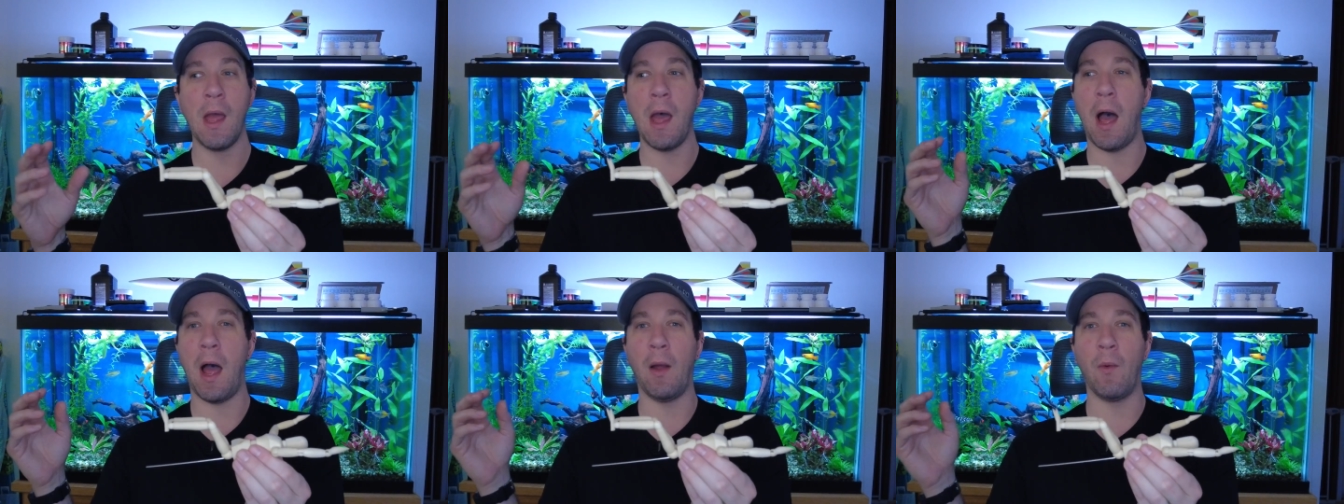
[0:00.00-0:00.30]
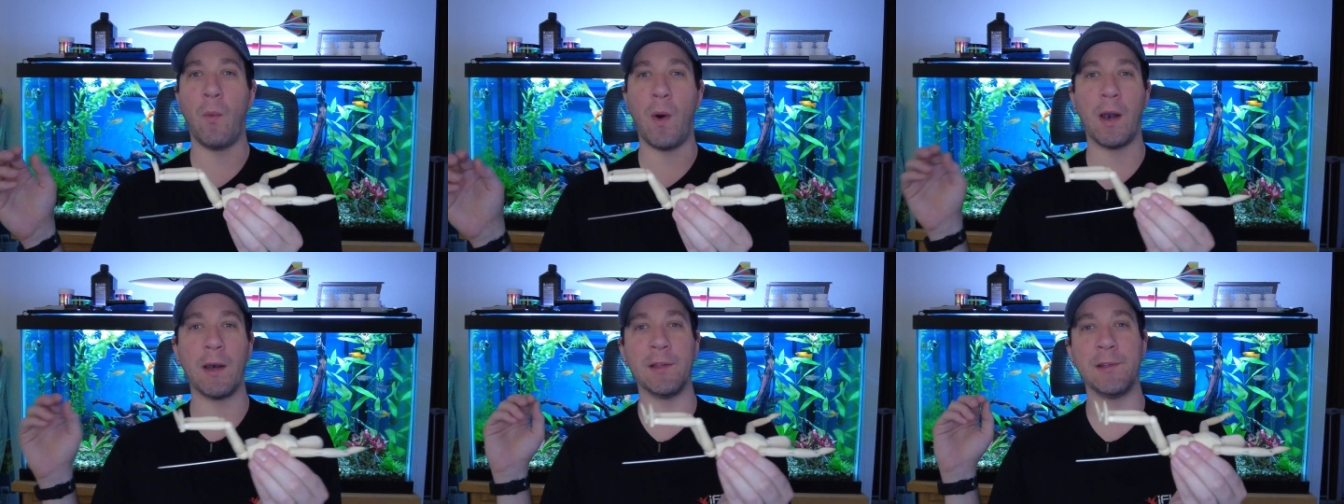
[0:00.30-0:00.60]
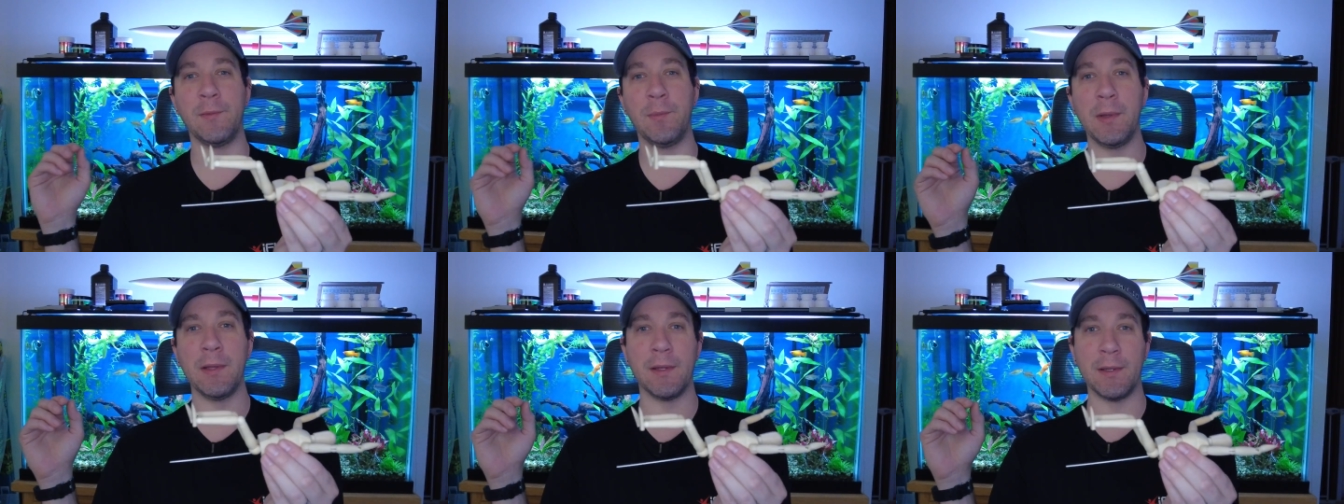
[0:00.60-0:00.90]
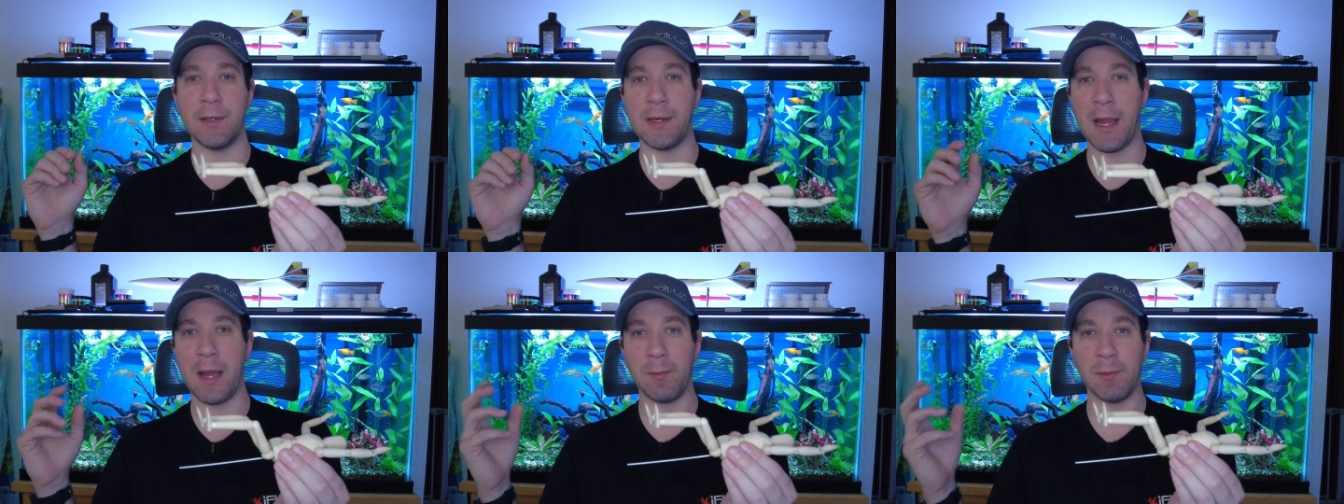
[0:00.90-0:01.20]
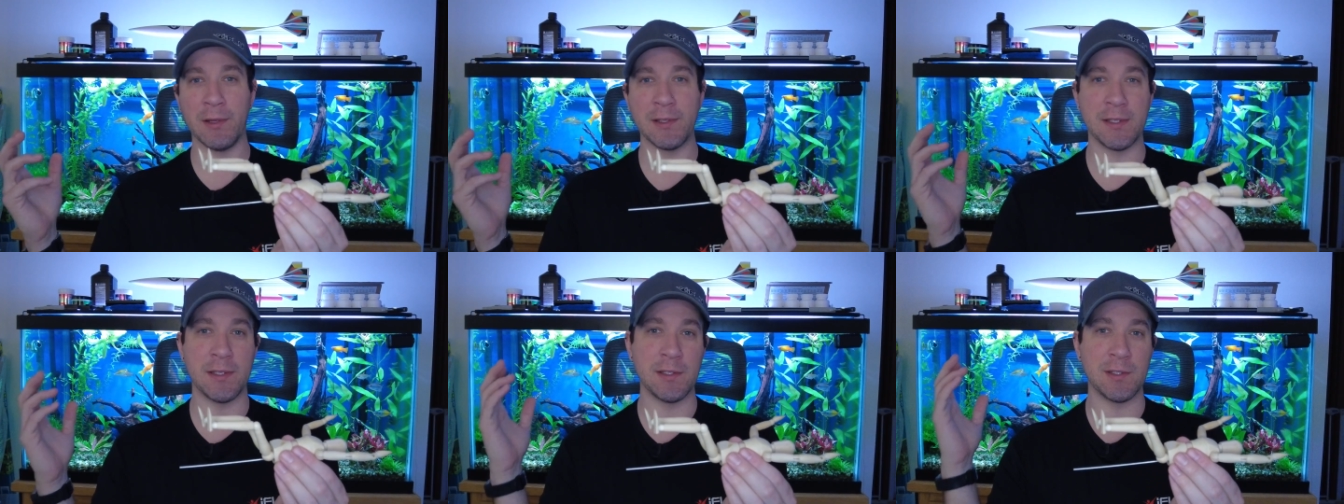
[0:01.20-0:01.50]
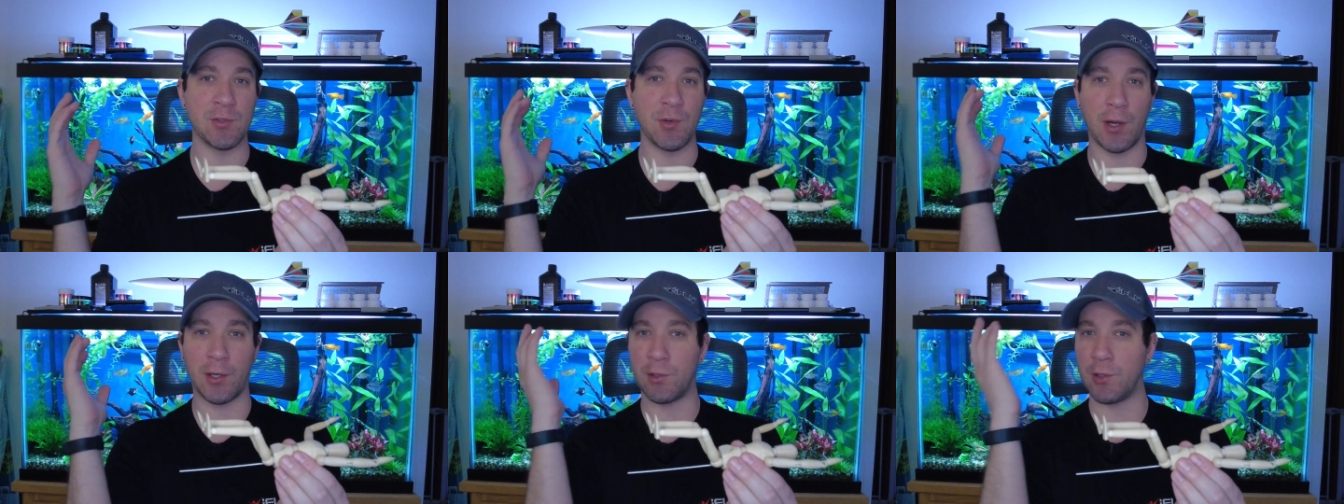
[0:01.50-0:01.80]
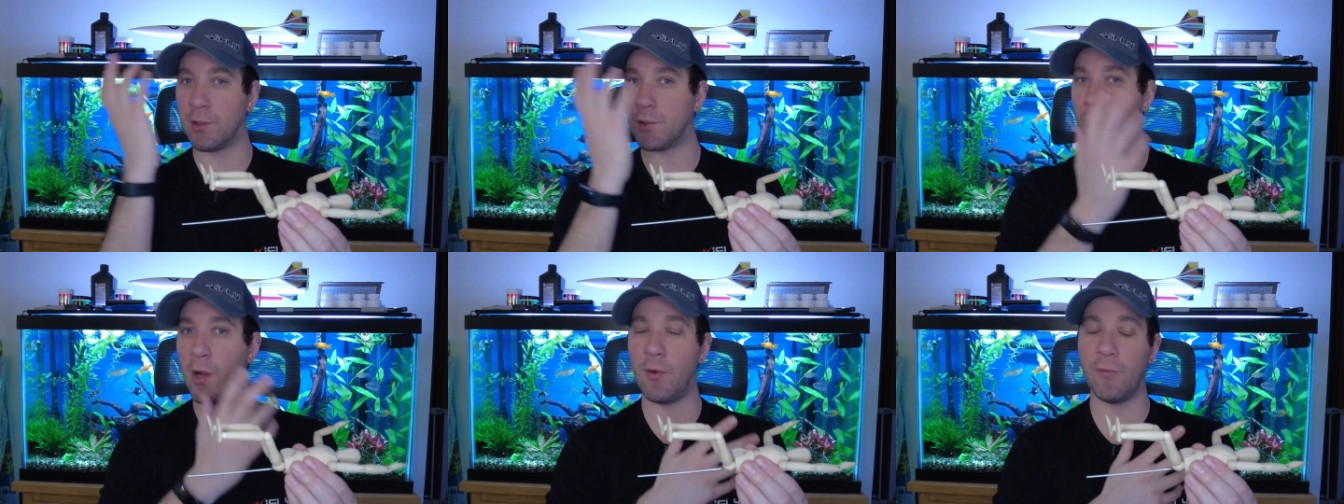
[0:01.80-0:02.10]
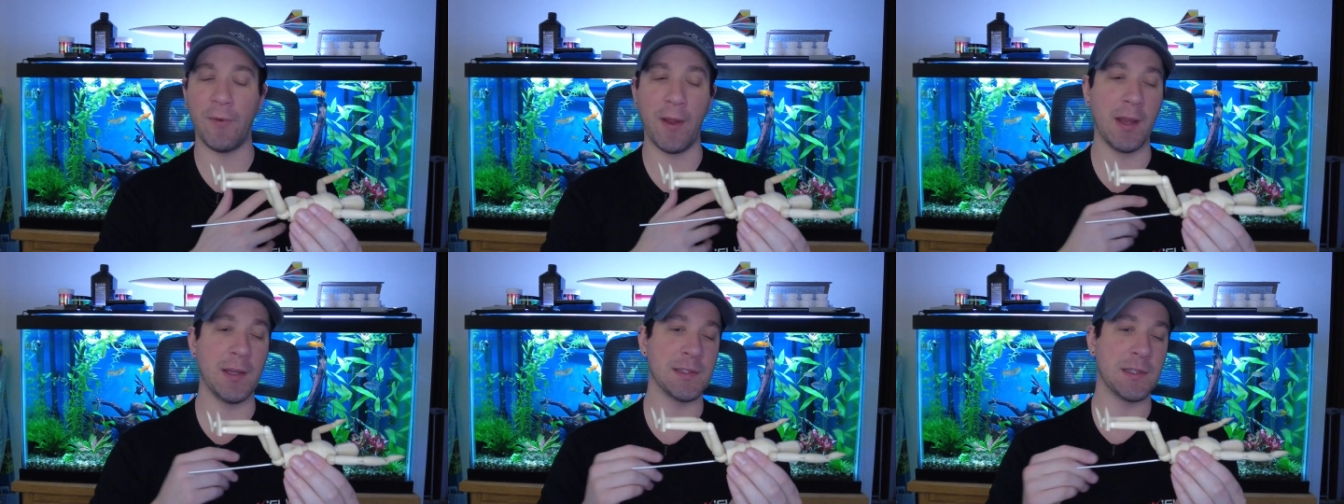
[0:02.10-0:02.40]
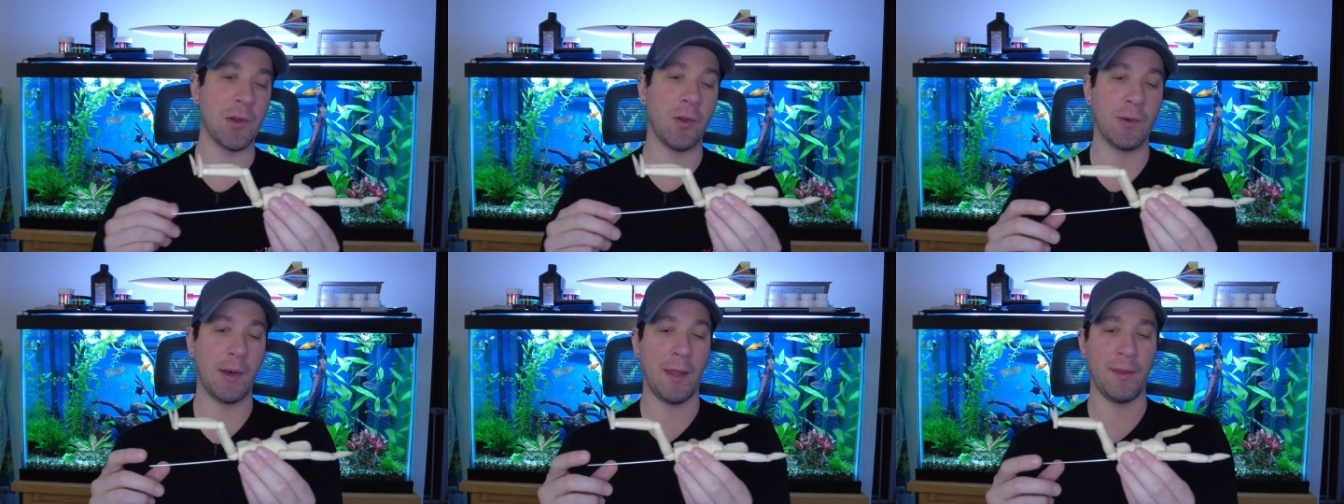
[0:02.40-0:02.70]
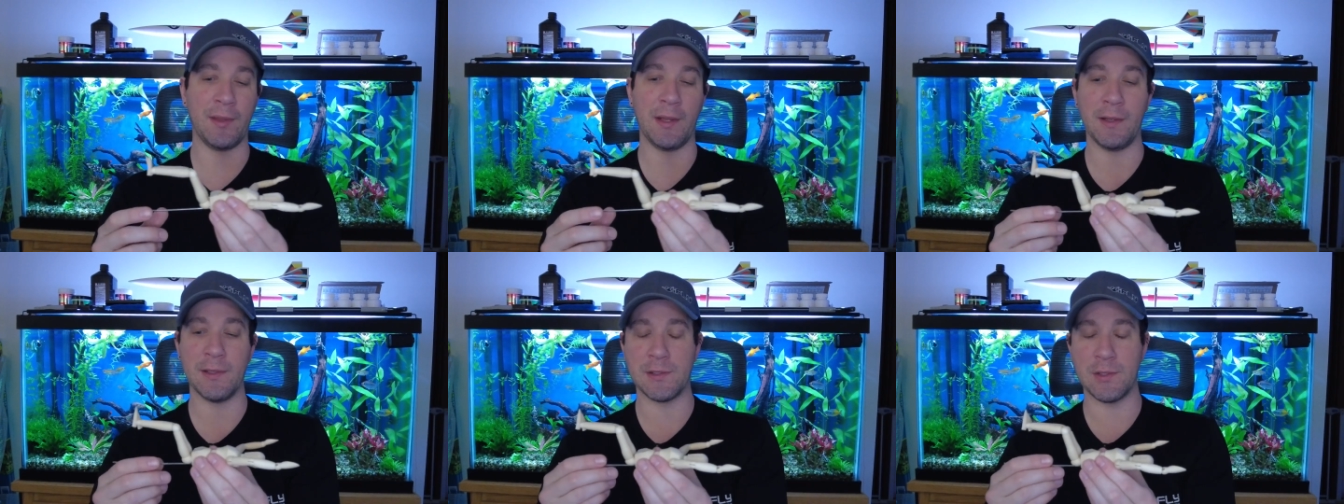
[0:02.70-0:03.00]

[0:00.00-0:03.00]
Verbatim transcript: I wanted to be the nameless instructor, no face, no nothing.